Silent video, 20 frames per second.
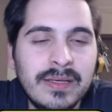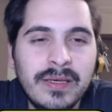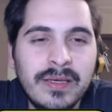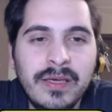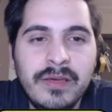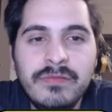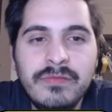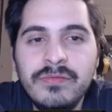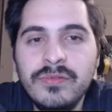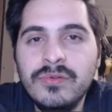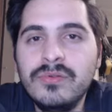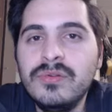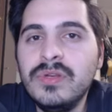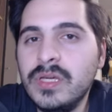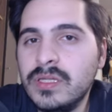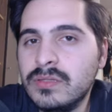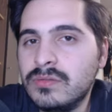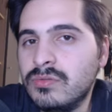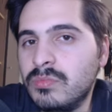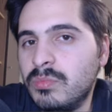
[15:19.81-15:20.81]
if you
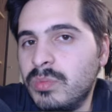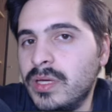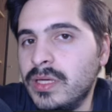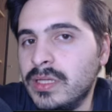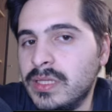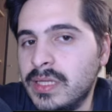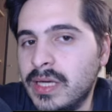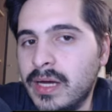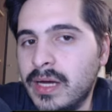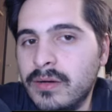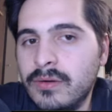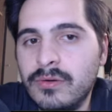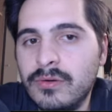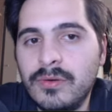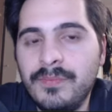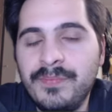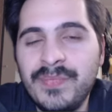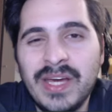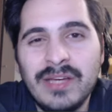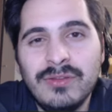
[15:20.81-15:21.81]
need to play
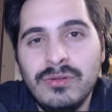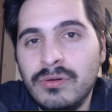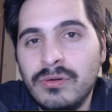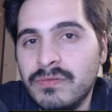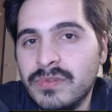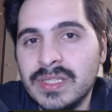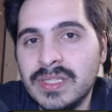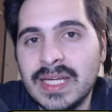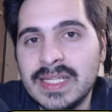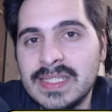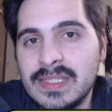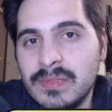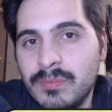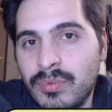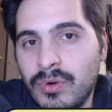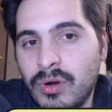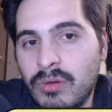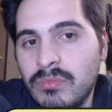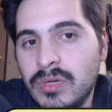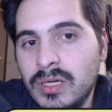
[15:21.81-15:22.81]
Thiago, I don't think that's a
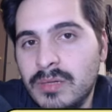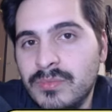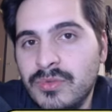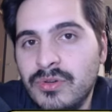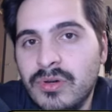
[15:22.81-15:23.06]
problem.